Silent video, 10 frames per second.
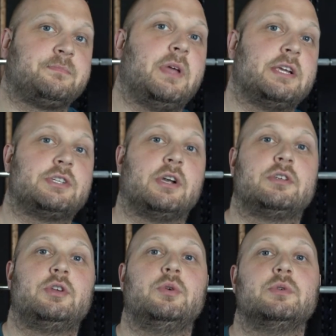Make
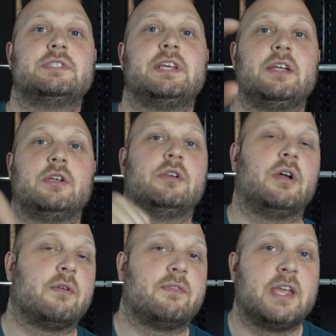sure to set your
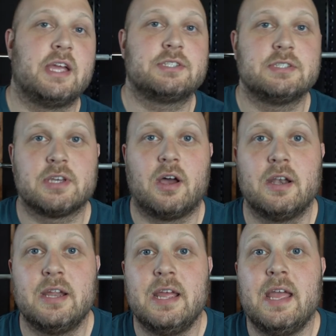notifications
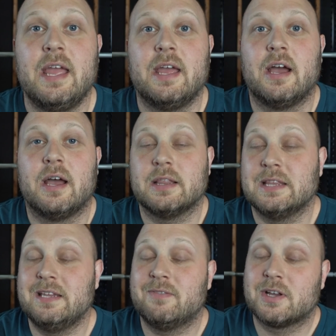on.
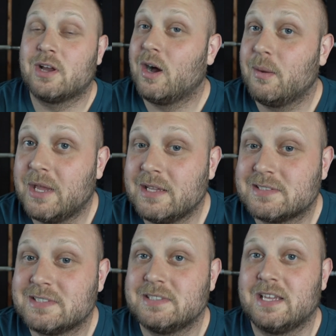Leave a
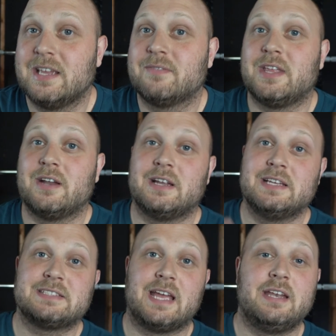comment if there
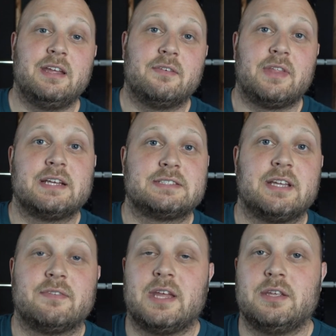is any of that
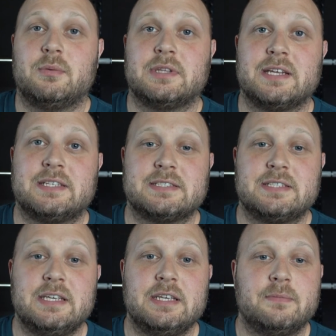stuff that you would like to
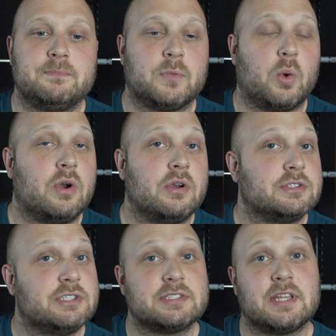see, or
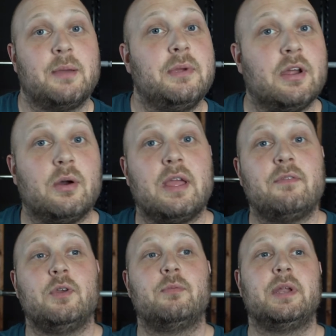just let me know
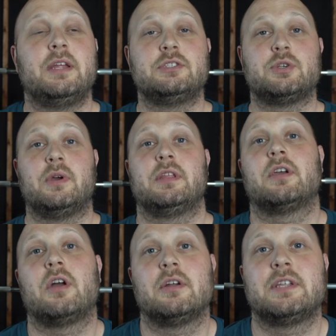if you've been enjoying
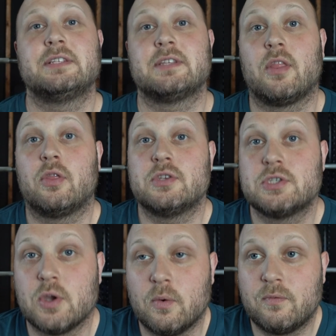the content
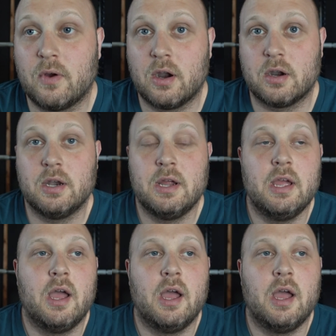so far.